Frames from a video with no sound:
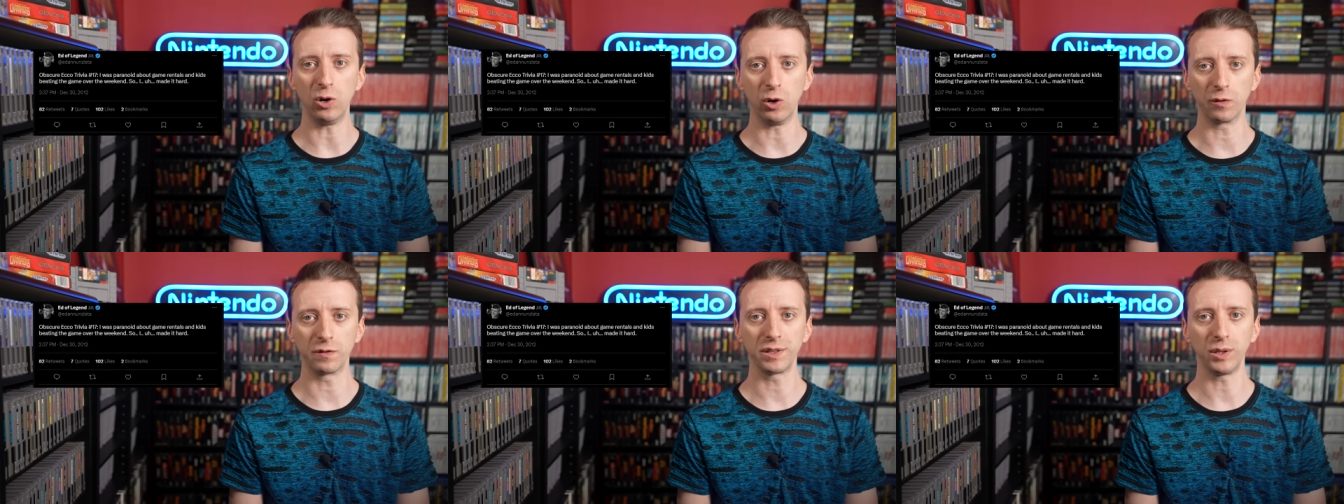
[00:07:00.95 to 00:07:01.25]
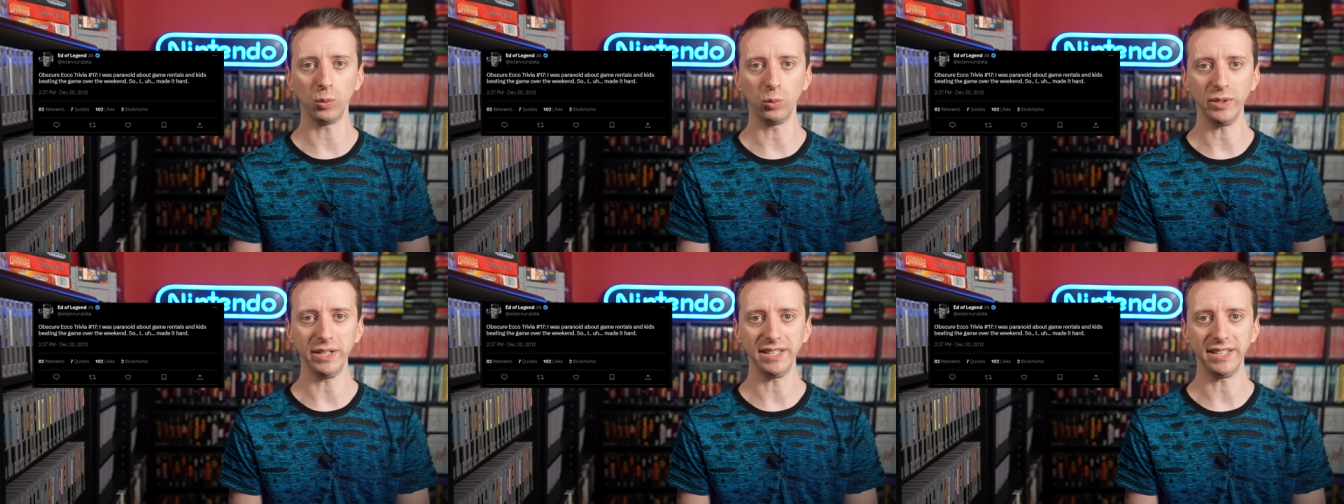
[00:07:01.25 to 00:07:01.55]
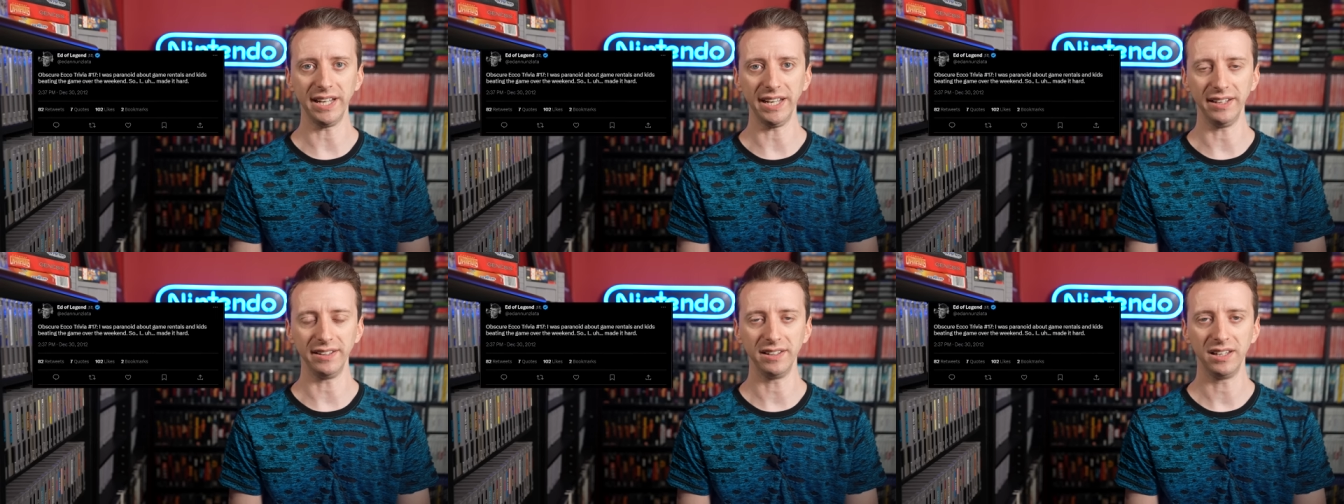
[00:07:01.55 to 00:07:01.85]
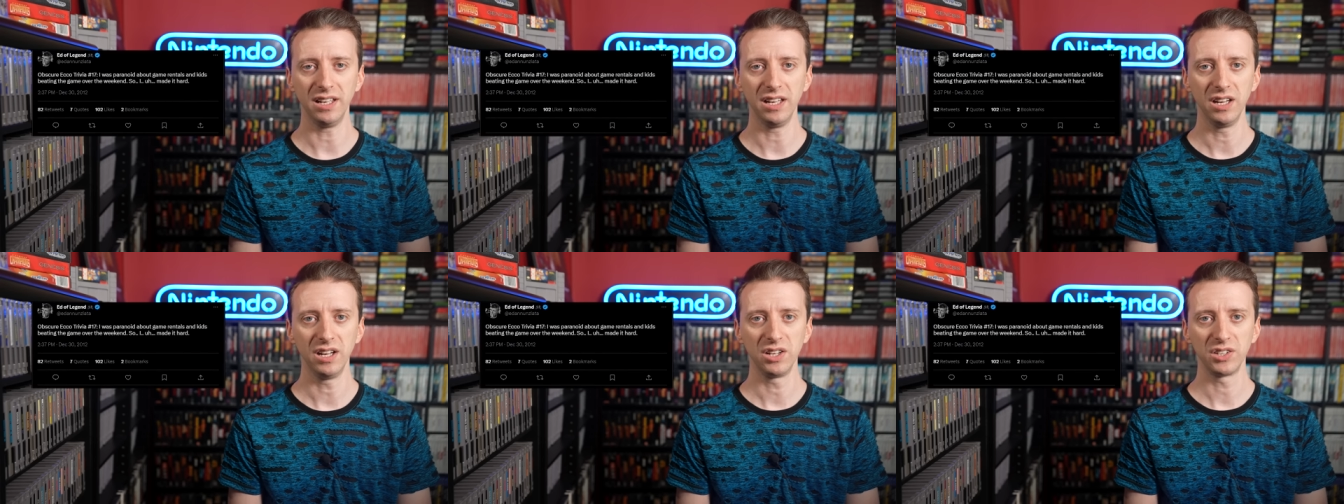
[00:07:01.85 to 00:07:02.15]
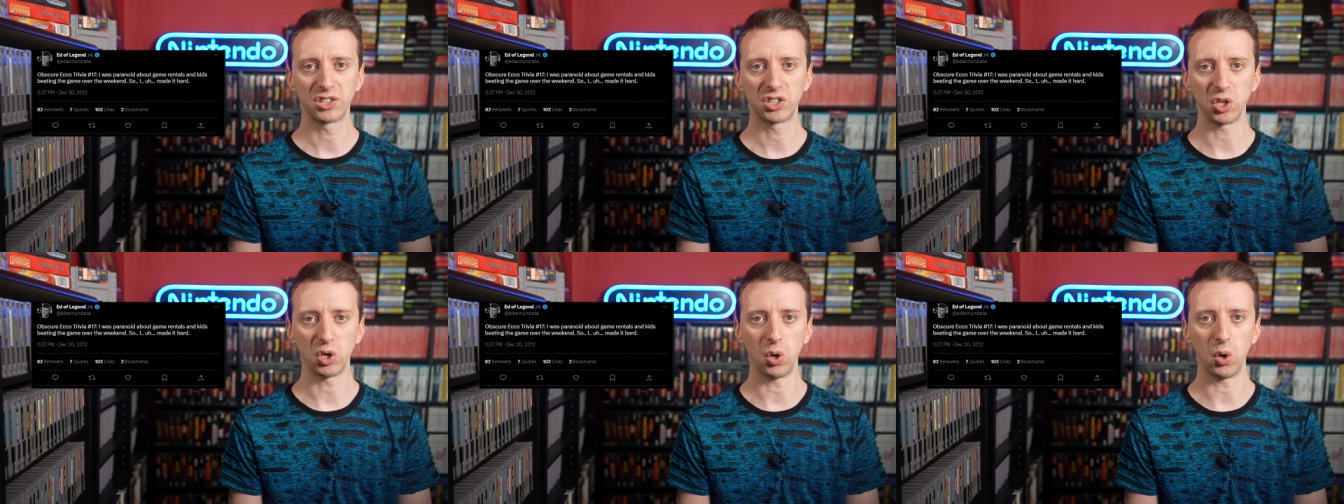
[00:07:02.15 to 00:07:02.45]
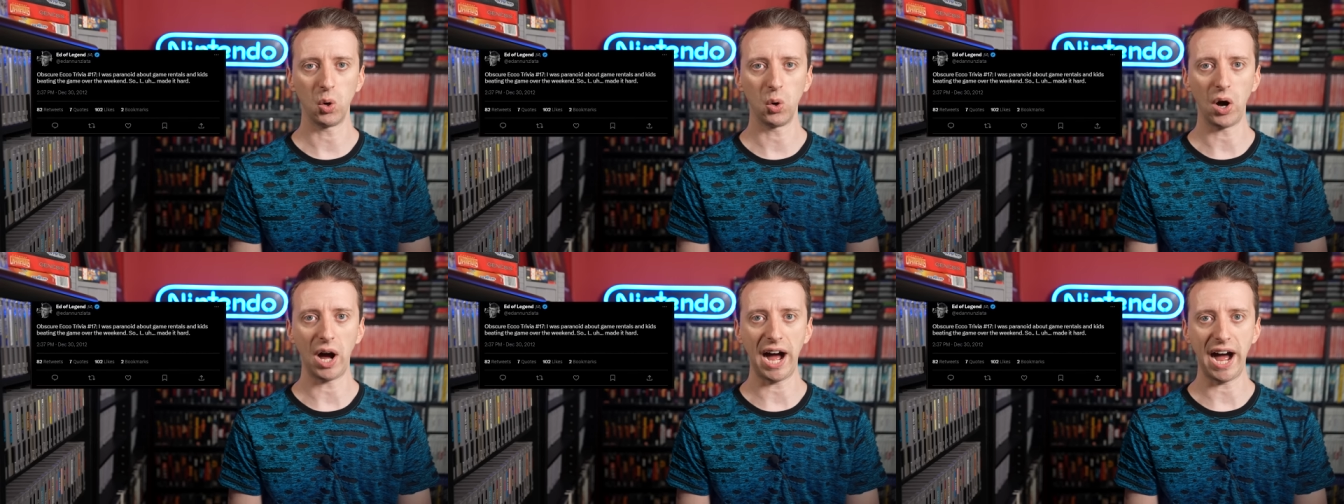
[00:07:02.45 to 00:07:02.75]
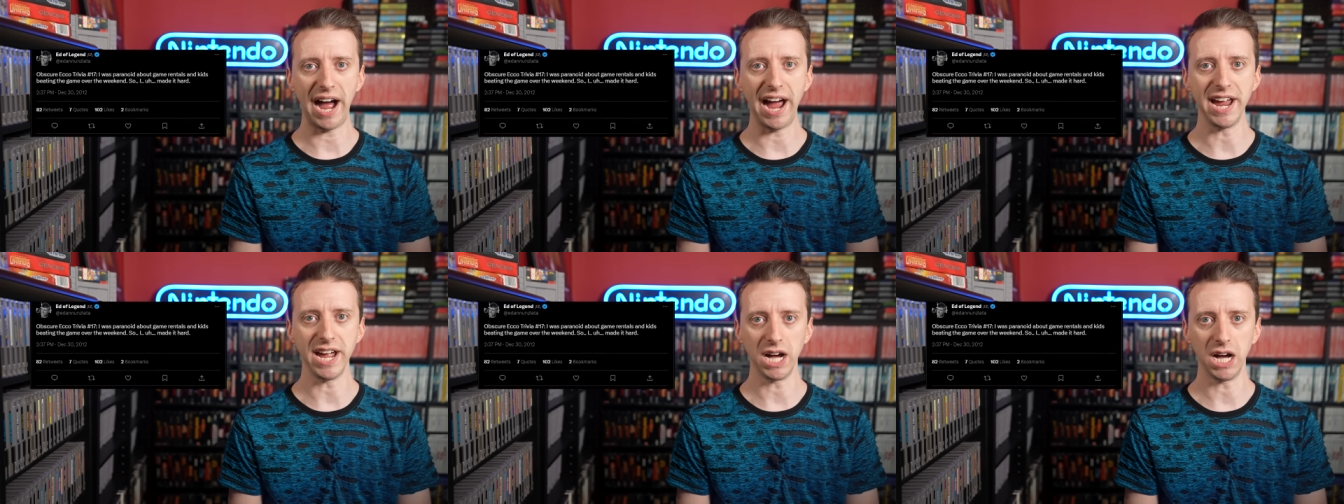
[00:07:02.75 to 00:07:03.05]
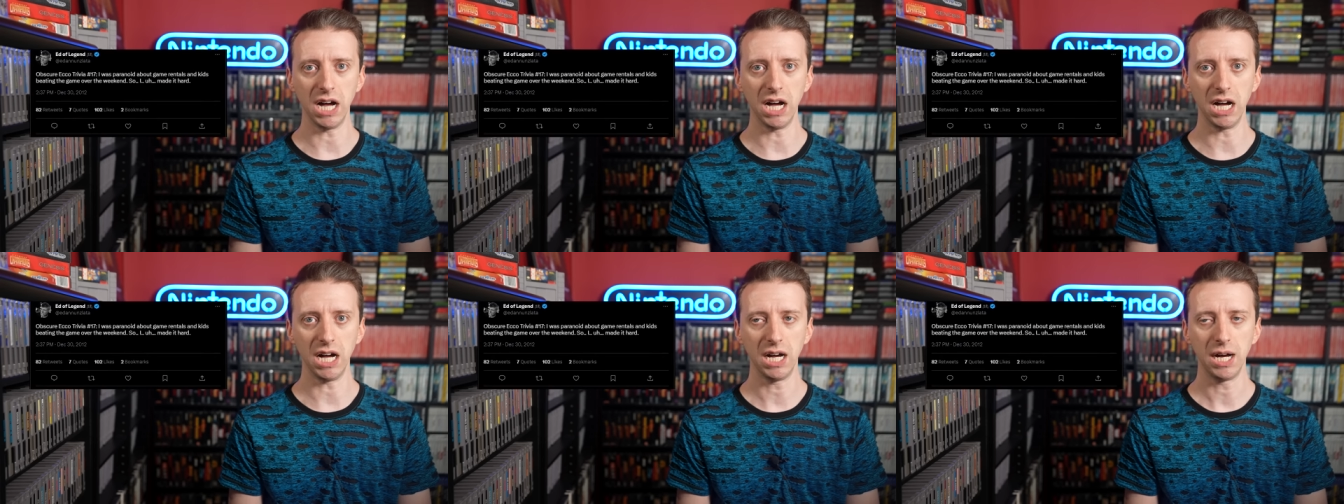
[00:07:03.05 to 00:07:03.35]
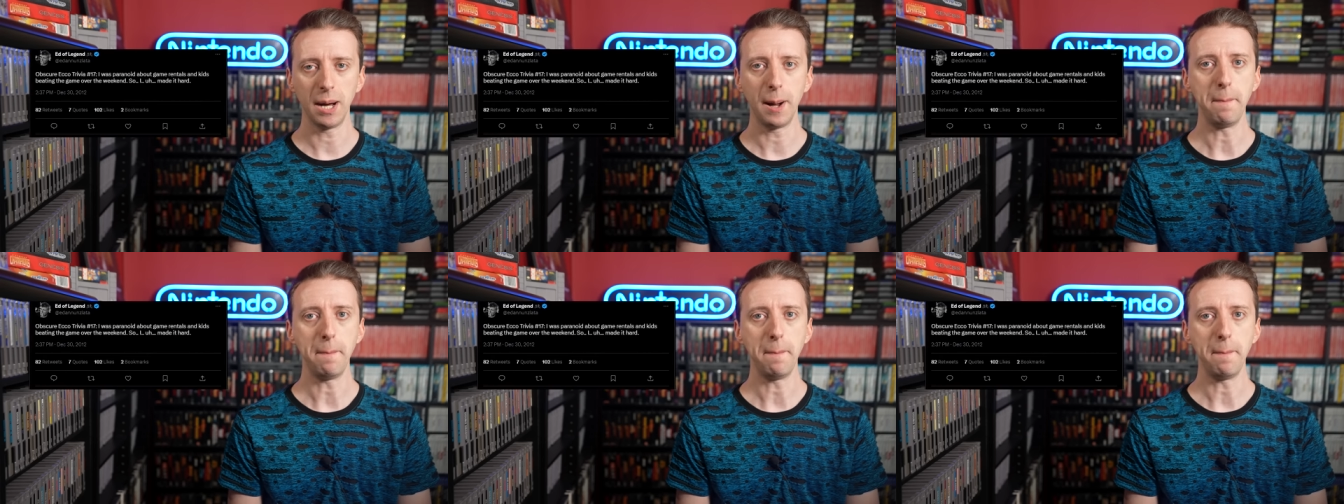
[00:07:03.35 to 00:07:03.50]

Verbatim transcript: over the weekend. So I, uh,